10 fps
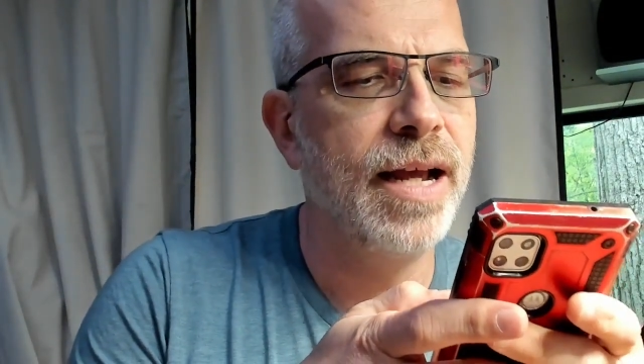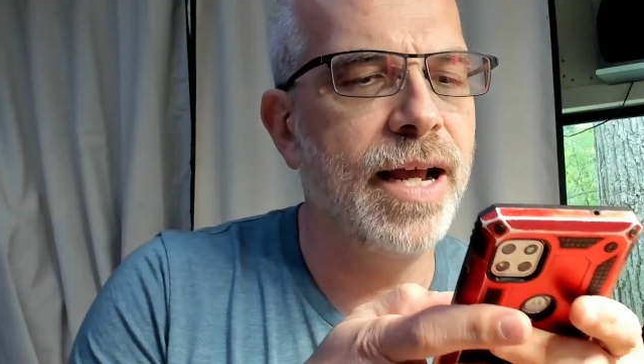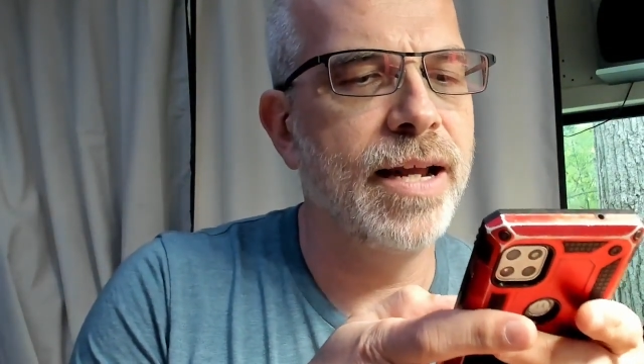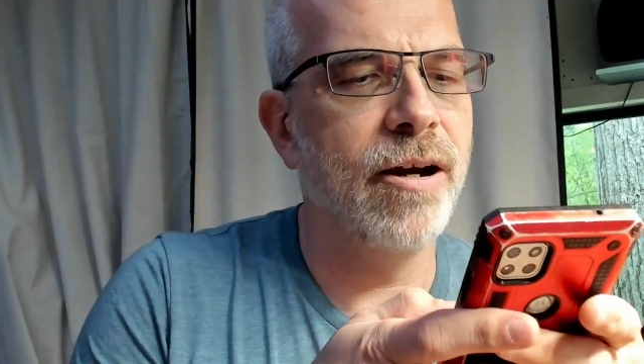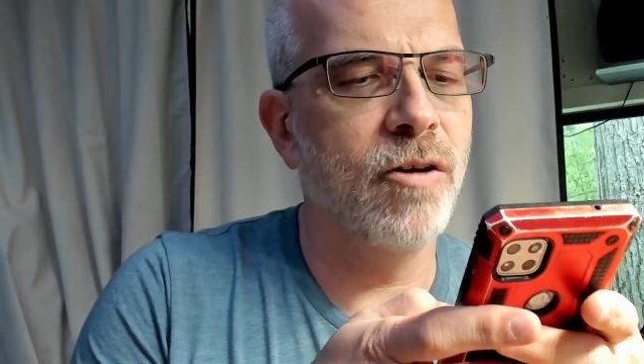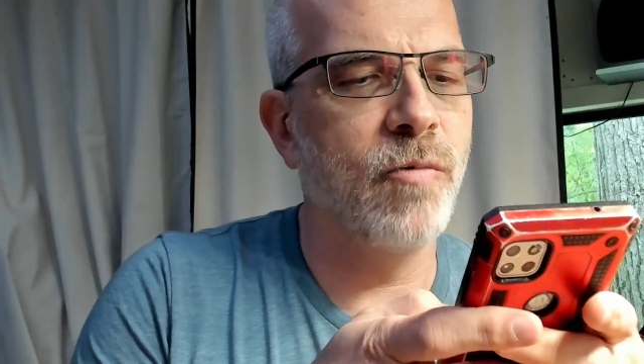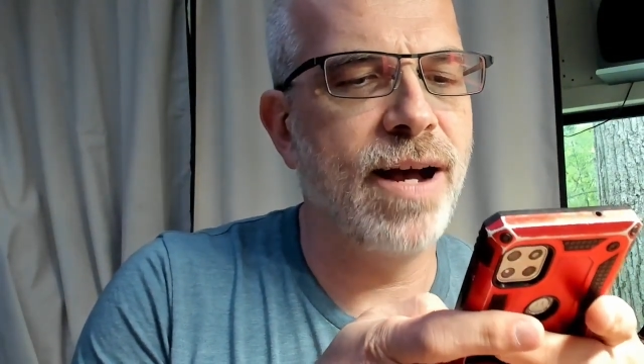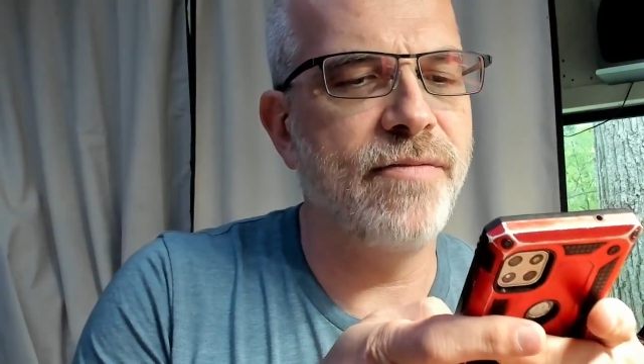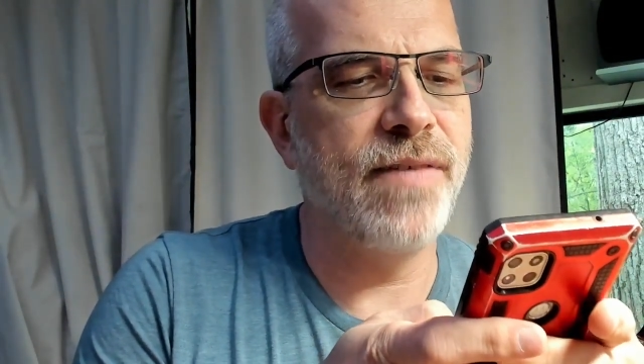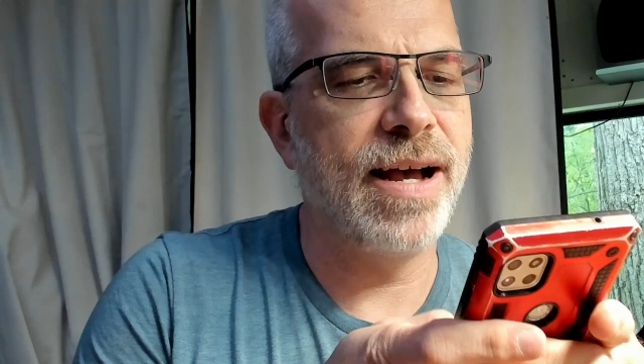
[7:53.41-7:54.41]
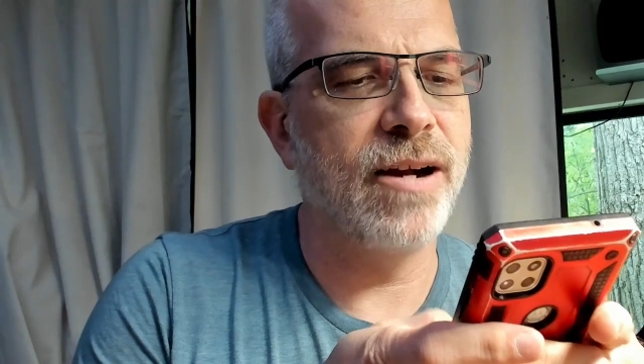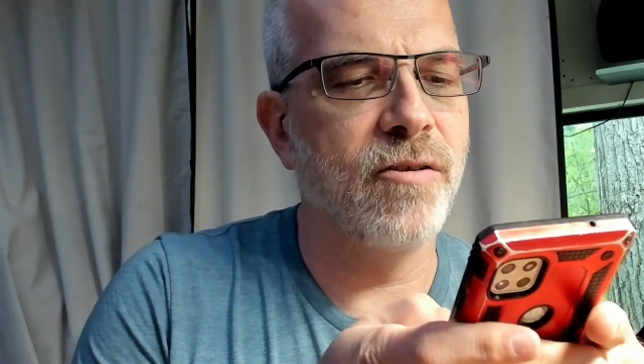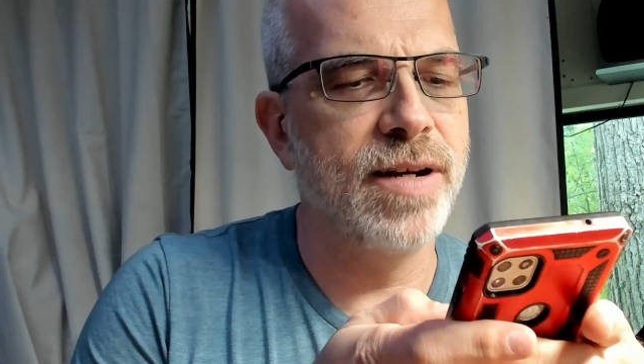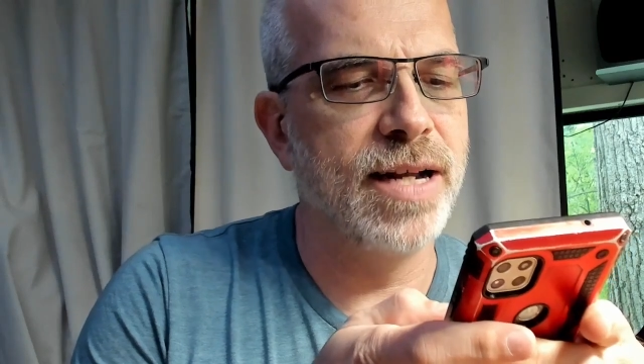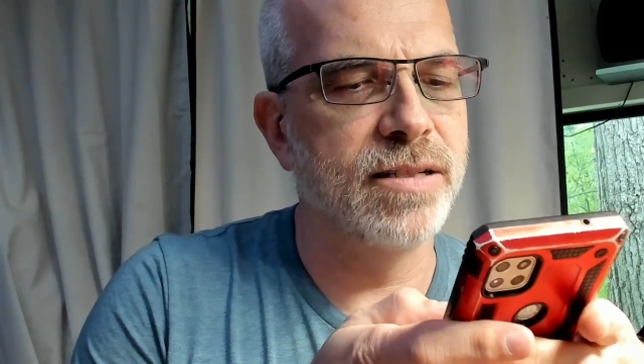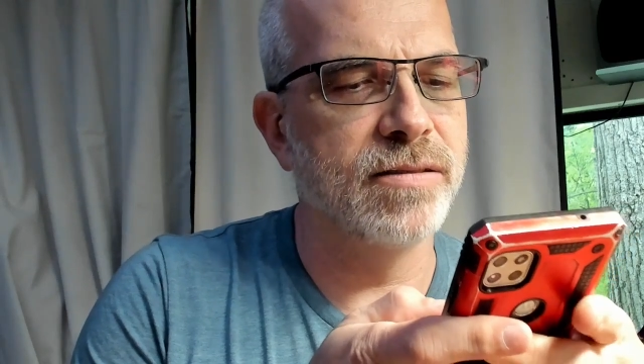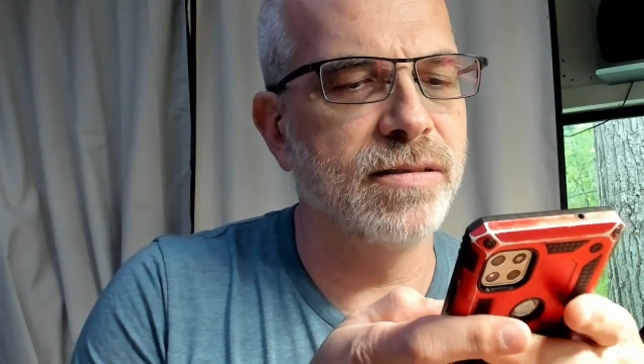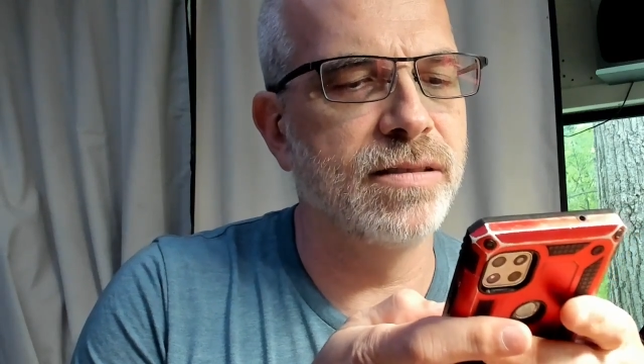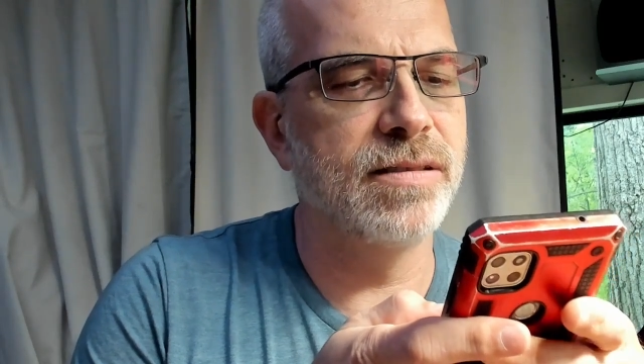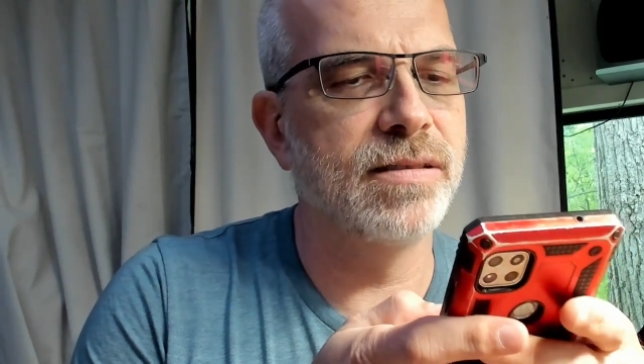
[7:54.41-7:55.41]
and our Wi-Fi
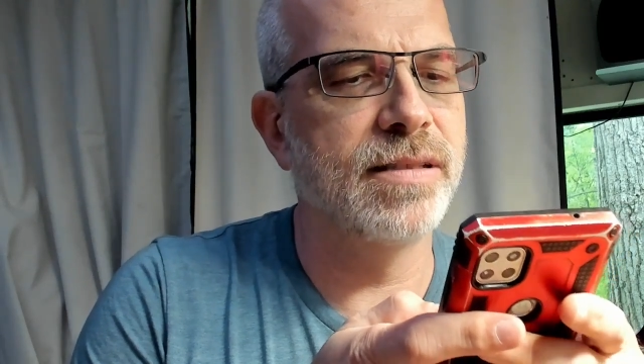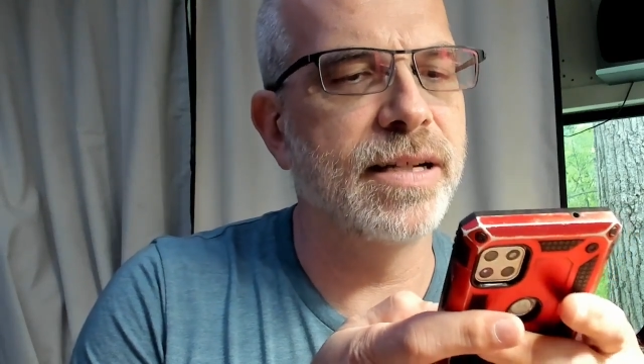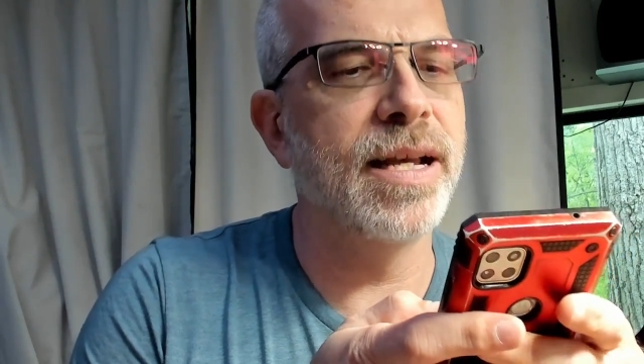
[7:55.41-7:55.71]
credentials.